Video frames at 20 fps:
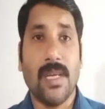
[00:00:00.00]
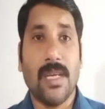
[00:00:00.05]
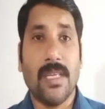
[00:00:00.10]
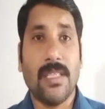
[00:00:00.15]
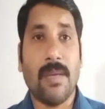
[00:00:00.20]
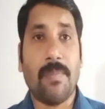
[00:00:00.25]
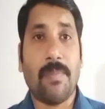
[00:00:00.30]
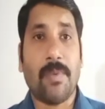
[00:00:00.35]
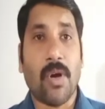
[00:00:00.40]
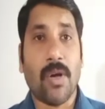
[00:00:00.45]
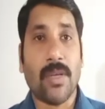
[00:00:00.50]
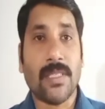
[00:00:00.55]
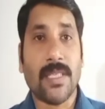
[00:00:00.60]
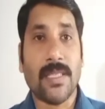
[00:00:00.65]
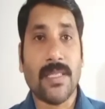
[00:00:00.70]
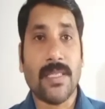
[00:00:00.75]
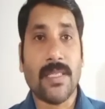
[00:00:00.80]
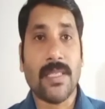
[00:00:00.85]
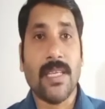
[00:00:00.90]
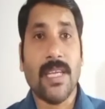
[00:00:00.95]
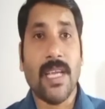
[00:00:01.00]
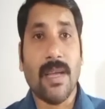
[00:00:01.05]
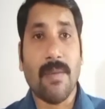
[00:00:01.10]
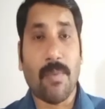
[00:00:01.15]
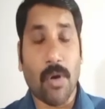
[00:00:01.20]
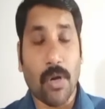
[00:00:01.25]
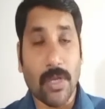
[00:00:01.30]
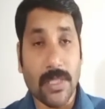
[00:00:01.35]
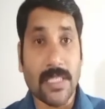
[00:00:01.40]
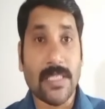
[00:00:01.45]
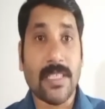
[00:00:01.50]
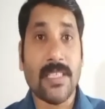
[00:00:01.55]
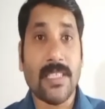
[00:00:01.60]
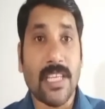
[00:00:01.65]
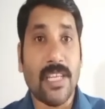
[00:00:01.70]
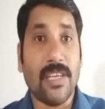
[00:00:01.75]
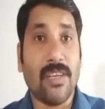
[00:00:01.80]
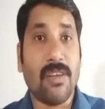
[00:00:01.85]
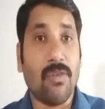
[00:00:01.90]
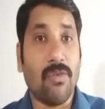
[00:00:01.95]
The processes
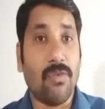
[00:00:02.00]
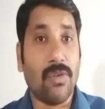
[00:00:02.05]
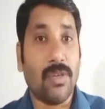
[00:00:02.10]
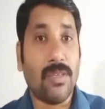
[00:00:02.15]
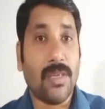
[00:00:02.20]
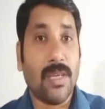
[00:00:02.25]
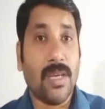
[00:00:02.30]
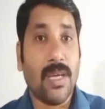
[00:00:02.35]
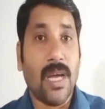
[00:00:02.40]
include